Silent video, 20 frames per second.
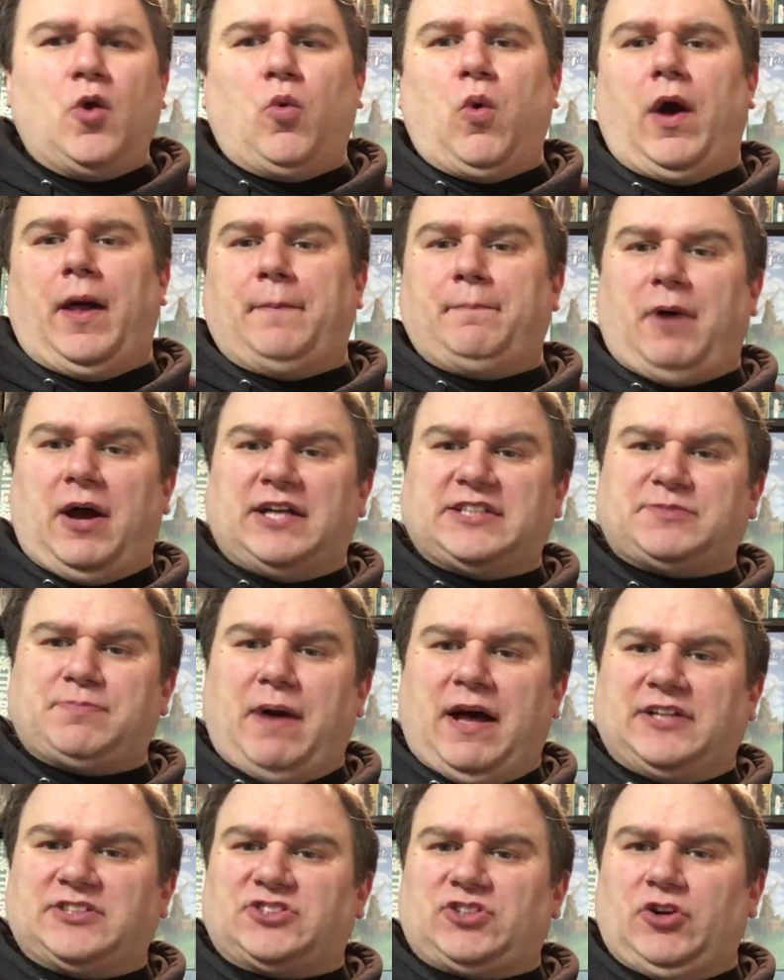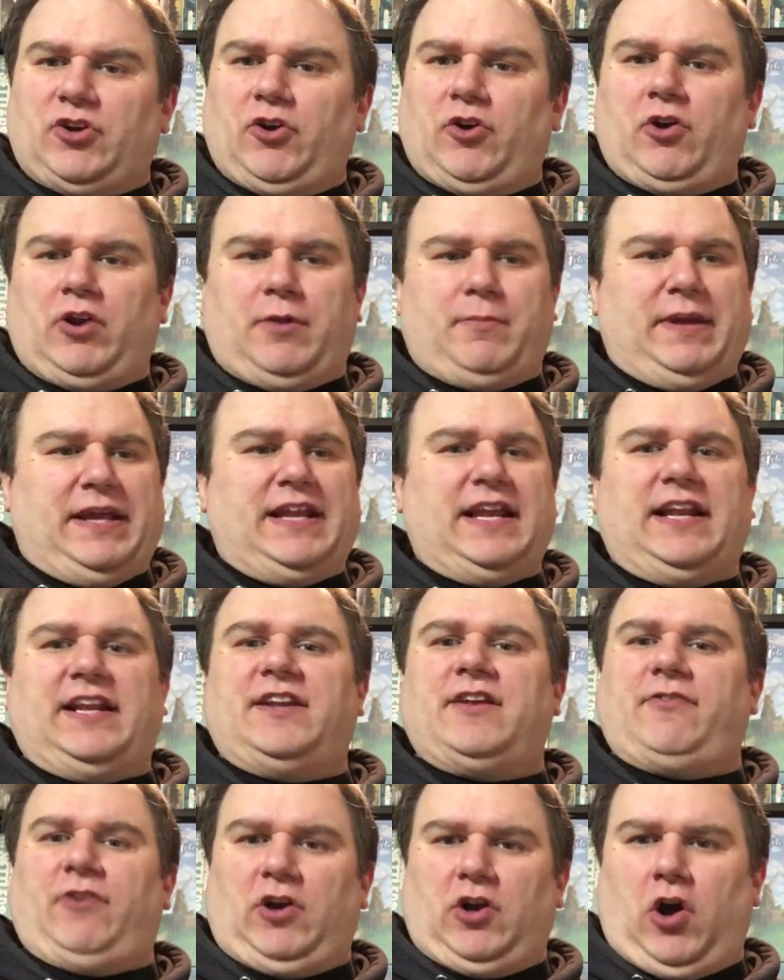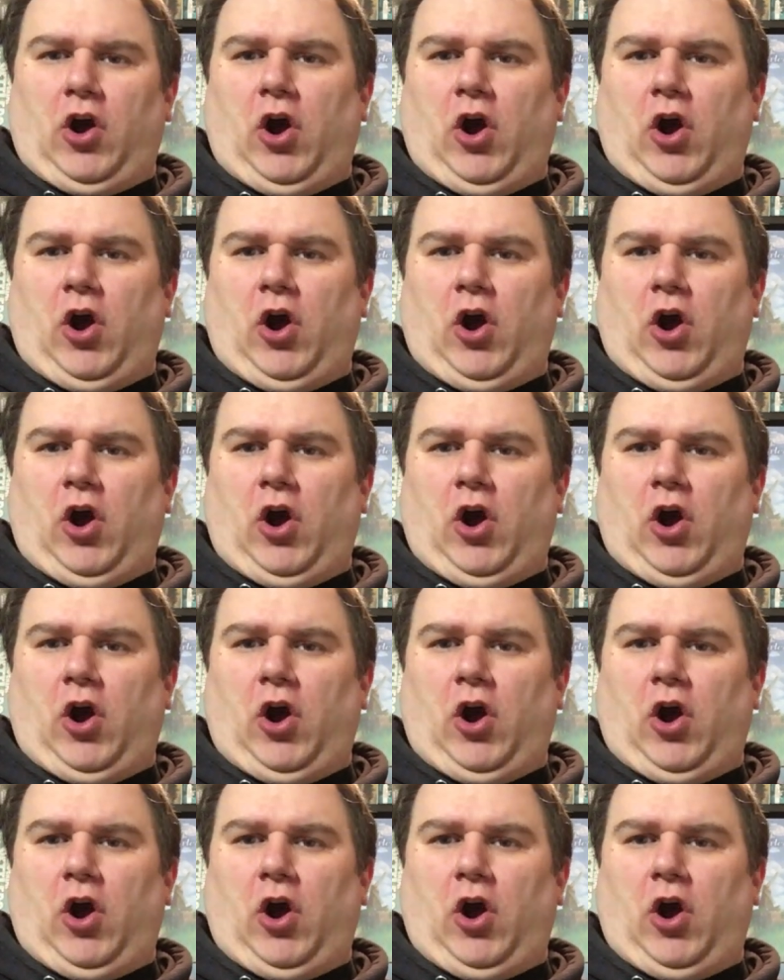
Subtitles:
Well, in Boss Monster, you're going to be getting different